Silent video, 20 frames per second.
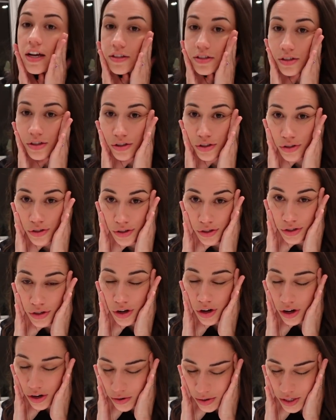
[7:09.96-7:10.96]
I used to show you,
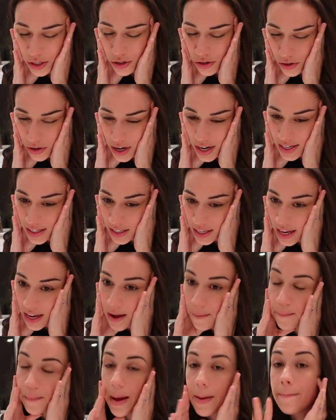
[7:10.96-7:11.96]
always show you guys
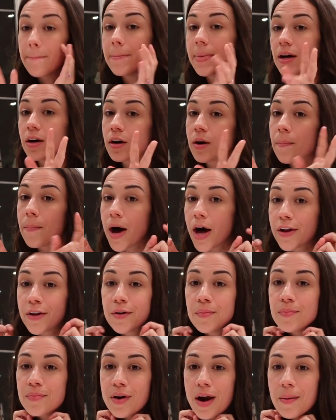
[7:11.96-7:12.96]
like my milk
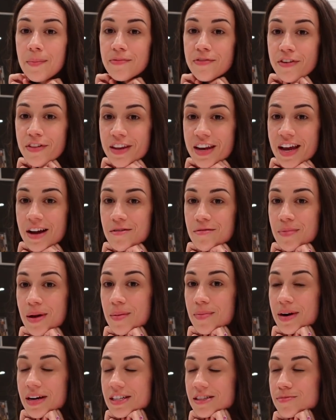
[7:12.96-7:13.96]
bottle prep for the night with my
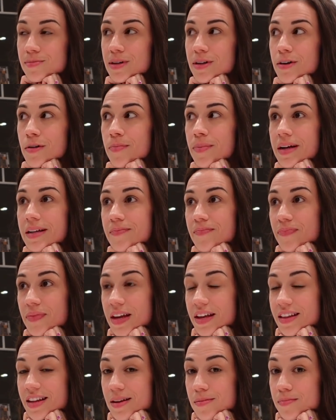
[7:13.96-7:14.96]
breast milk, but
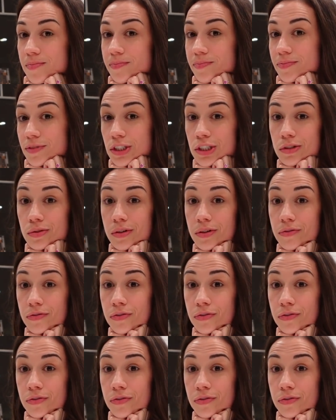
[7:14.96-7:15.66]
now that I'm just doing